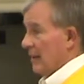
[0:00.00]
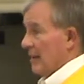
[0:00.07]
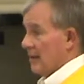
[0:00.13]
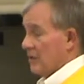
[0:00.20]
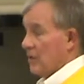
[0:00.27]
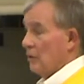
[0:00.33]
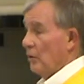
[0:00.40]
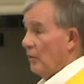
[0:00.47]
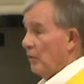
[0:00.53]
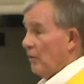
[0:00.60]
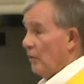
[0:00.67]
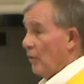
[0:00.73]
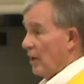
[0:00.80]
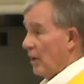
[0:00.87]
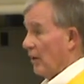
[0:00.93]
it's good
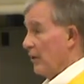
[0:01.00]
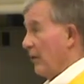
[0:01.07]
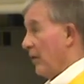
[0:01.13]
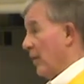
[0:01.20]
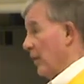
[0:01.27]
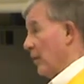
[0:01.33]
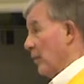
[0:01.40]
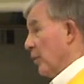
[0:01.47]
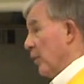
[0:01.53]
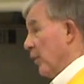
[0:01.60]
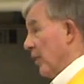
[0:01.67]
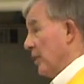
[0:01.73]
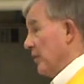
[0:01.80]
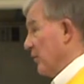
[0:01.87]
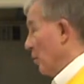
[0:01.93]
for the
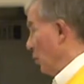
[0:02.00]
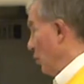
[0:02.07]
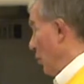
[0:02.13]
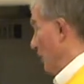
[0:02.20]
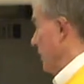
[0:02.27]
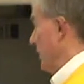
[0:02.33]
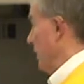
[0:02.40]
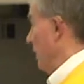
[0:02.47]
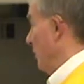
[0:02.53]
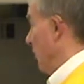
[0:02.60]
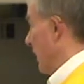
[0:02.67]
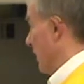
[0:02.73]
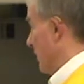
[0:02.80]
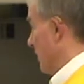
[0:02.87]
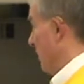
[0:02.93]
employees who work there,
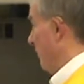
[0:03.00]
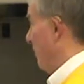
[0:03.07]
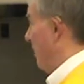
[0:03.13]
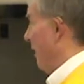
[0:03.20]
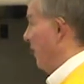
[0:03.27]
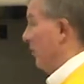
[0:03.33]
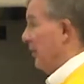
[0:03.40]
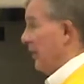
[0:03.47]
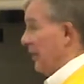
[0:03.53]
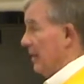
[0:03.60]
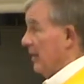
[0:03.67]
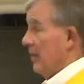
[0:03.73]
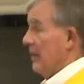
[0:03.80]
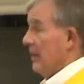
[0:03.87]
because they found that